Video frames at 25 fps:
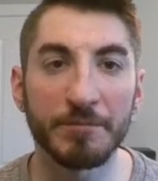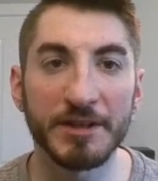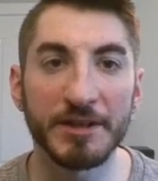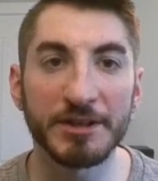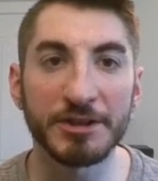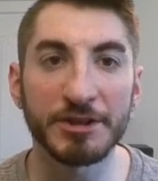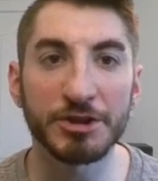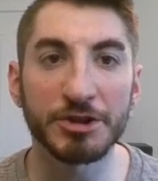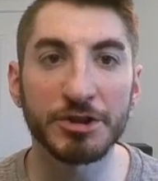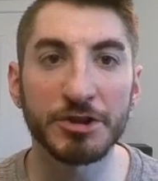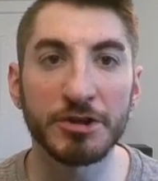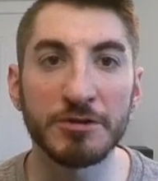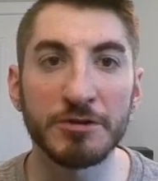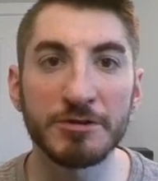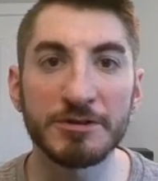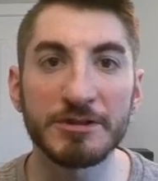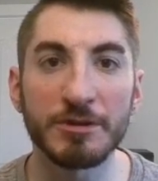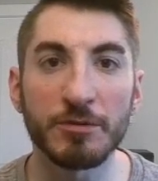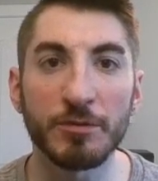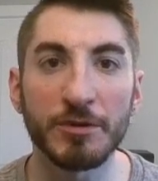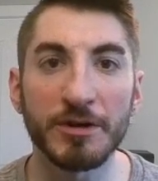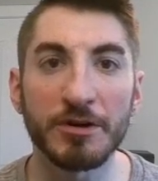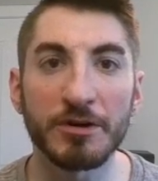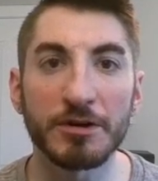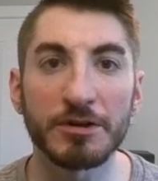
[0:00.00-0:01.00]
It shows
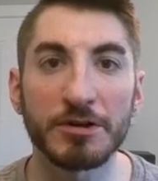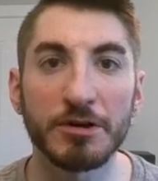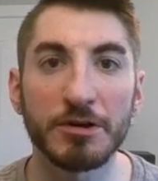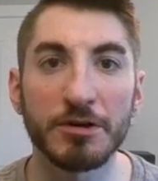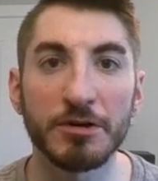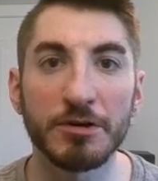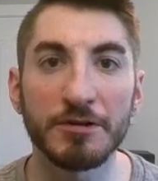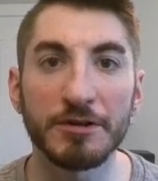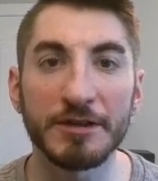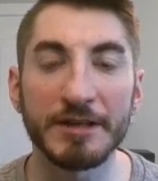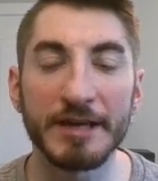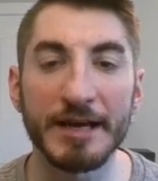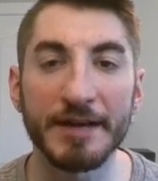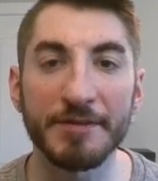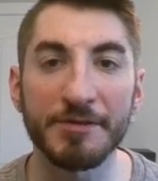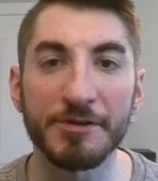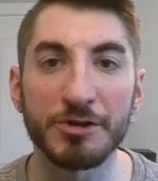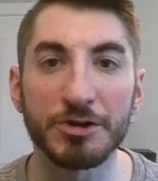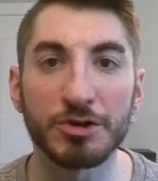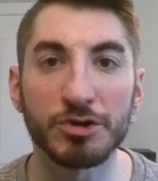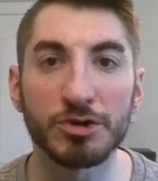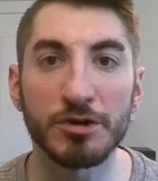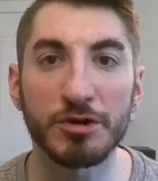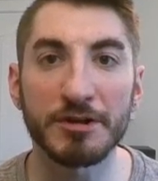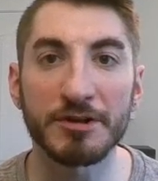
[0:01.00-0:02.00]
that we are currently at
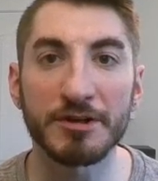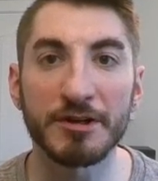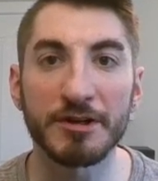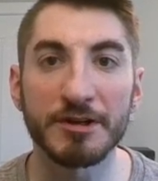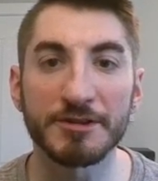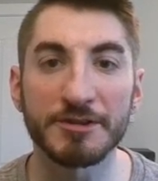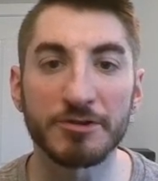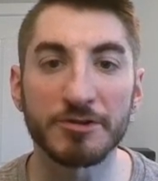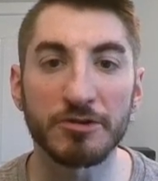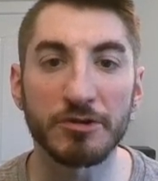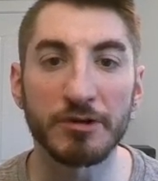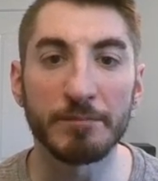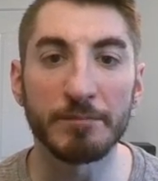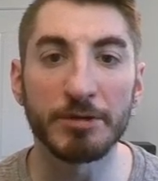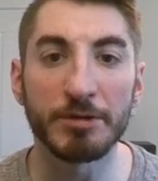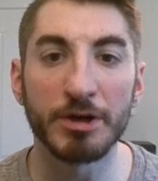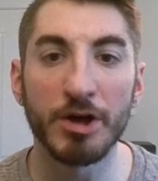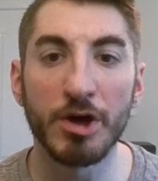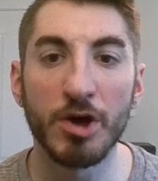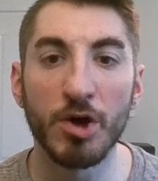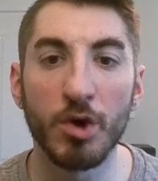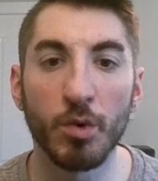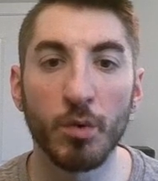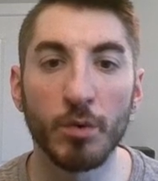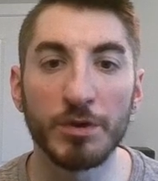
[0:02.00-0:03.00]
the shortcut script,
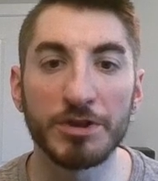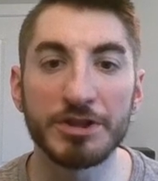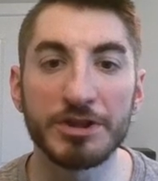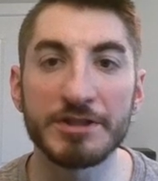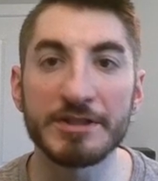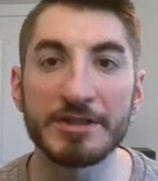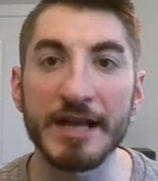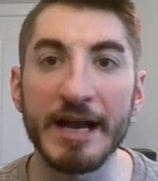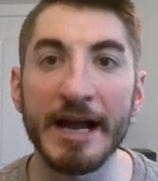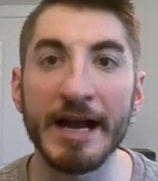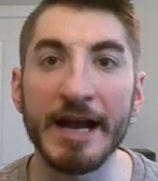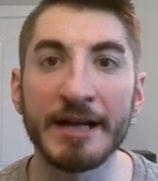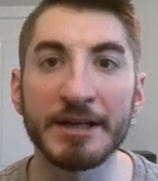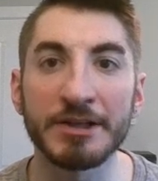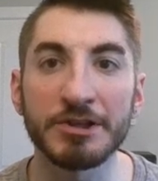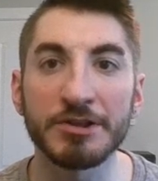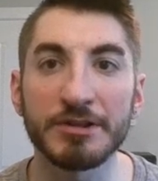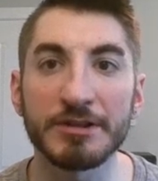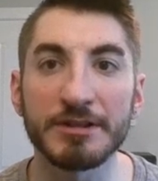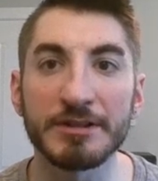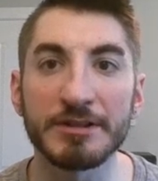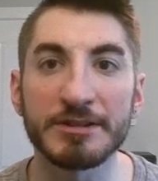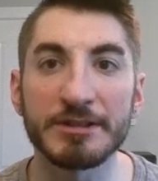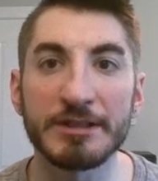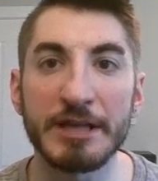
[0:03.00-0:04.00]
which is
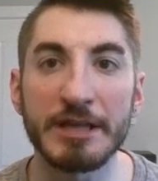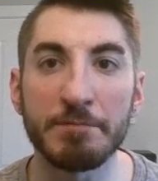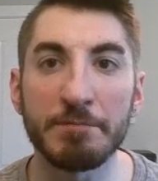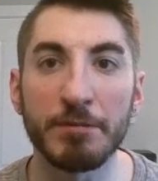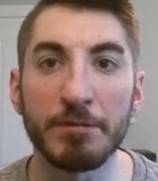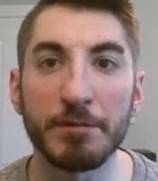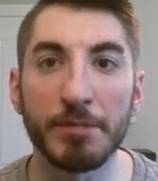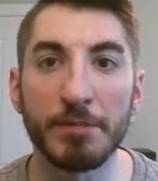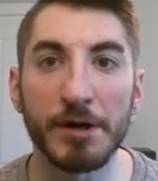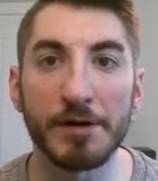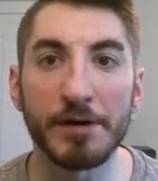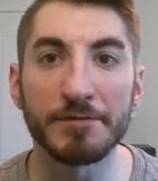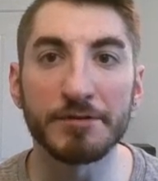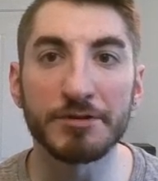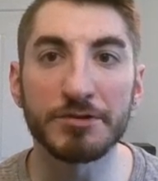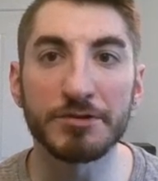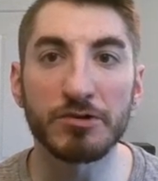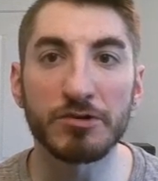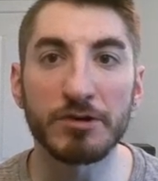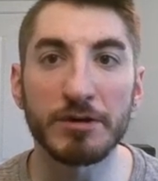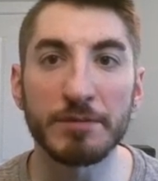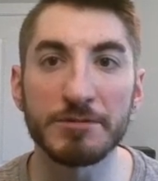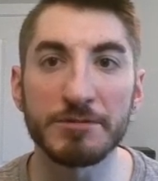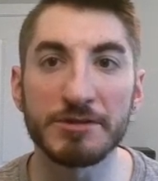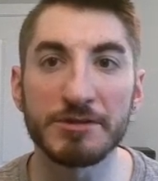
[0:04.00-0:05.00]
actually a step above
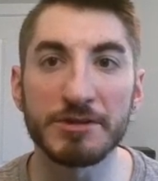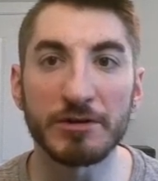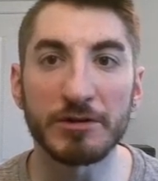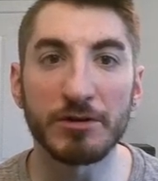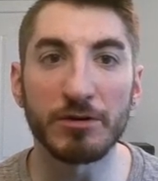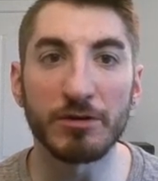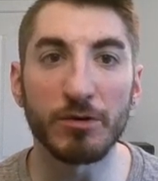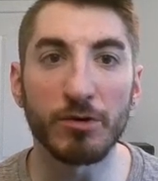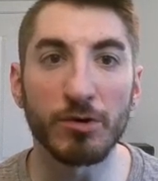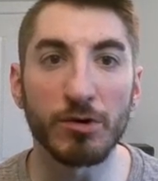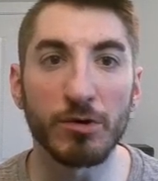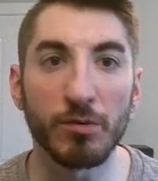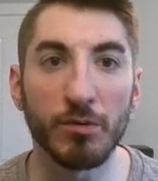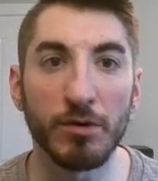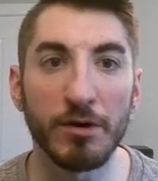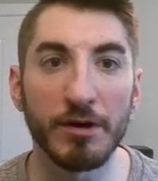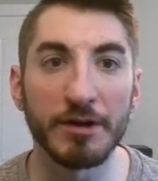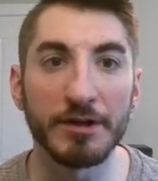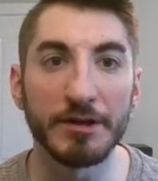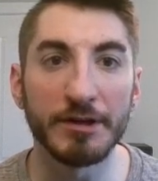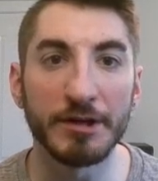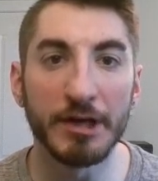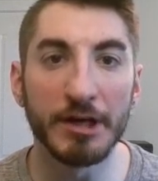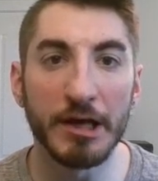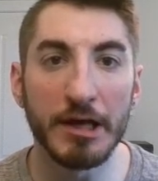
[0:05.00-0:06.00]
script 0 or
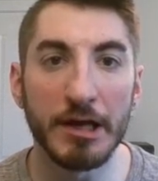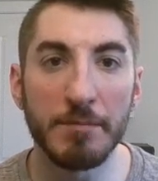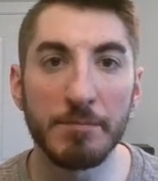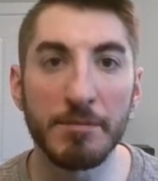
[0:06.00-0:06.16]
1,